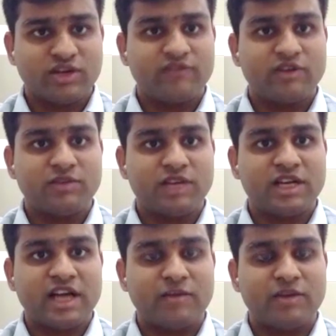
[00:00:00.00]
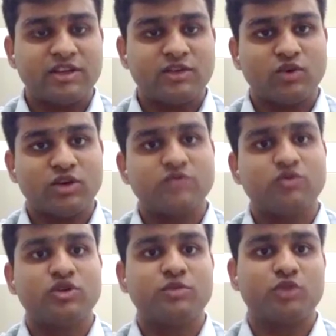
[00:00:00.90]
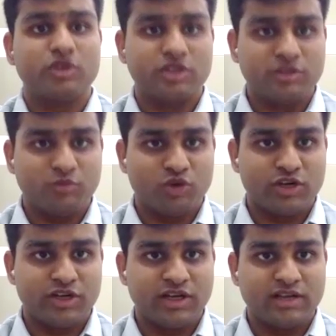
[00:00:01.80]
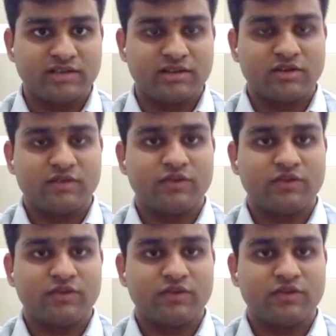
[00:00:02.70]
to develop that habit that what is more important in polity answer.